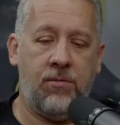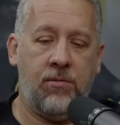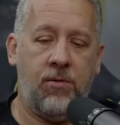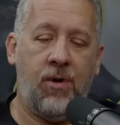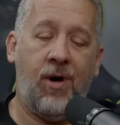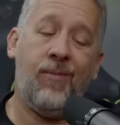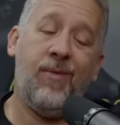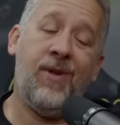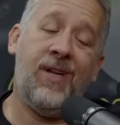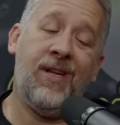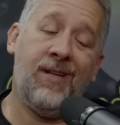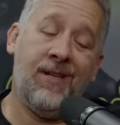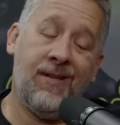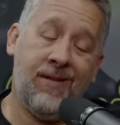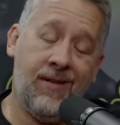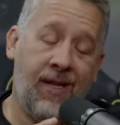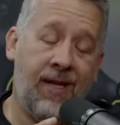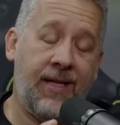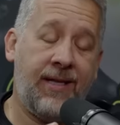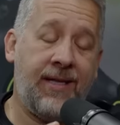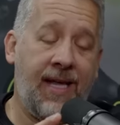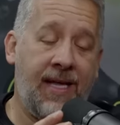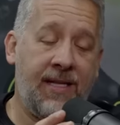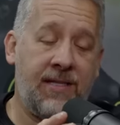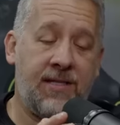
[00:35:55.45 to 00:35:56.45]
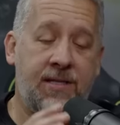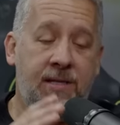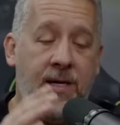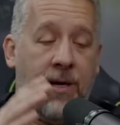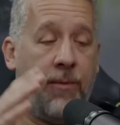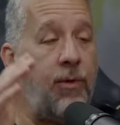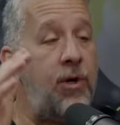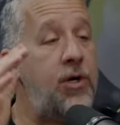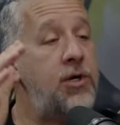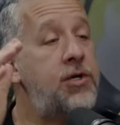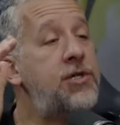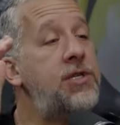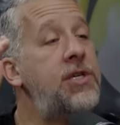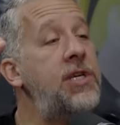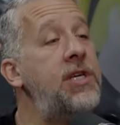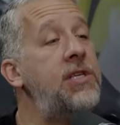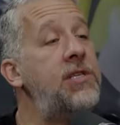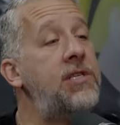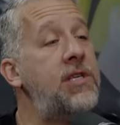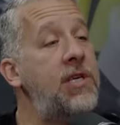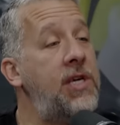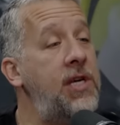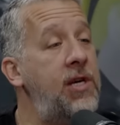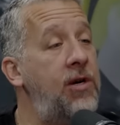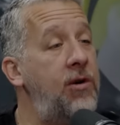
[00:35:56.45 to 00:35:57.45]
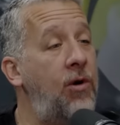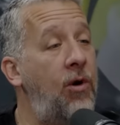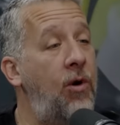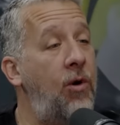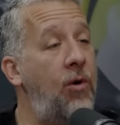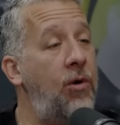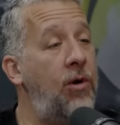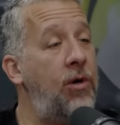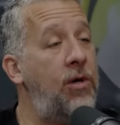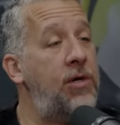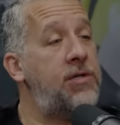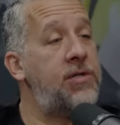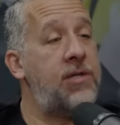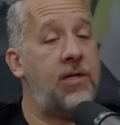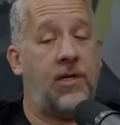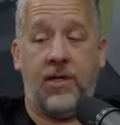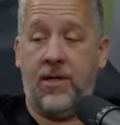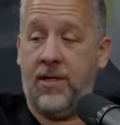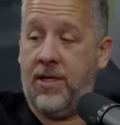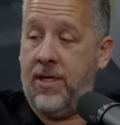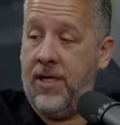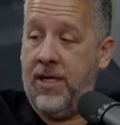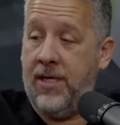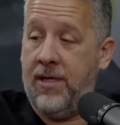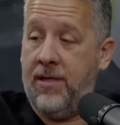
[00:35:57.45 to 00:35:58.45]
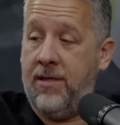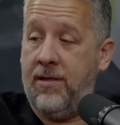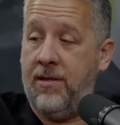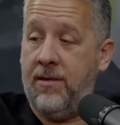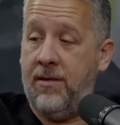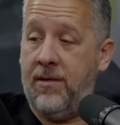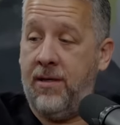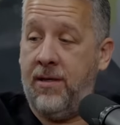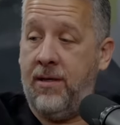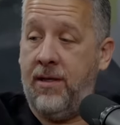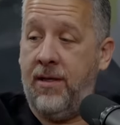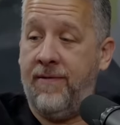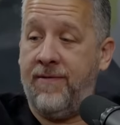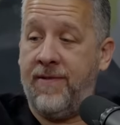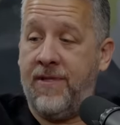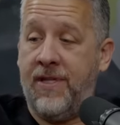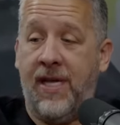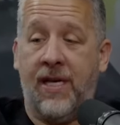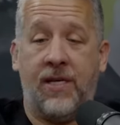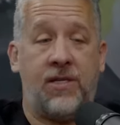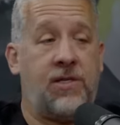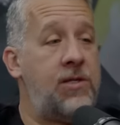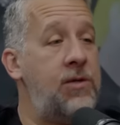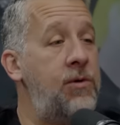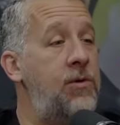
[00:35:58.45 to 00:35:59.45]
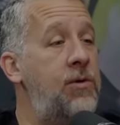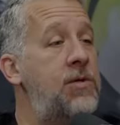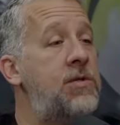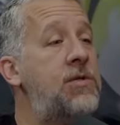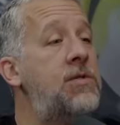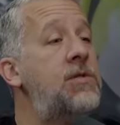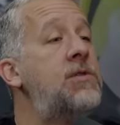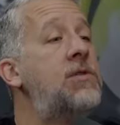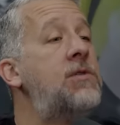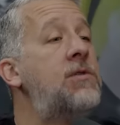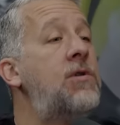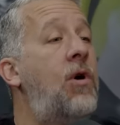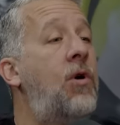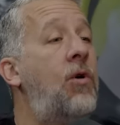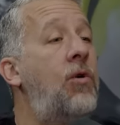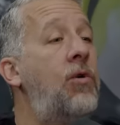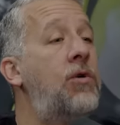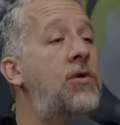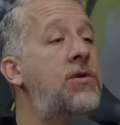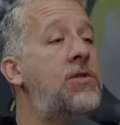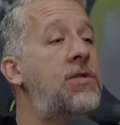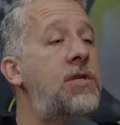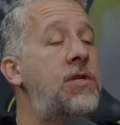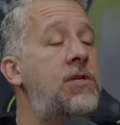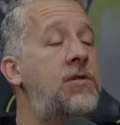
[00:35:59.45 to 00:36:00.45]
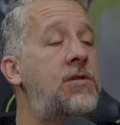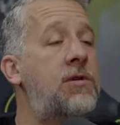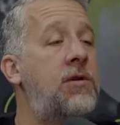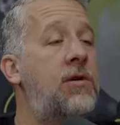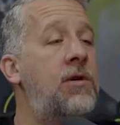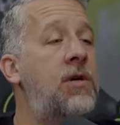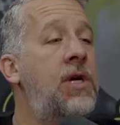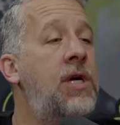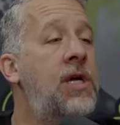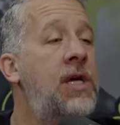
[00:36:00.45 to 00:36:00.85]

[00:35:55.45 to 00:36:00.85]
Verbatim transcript: Well, I'm in like that summer. She's a year older. It's a kid that lives next to us, his older sister.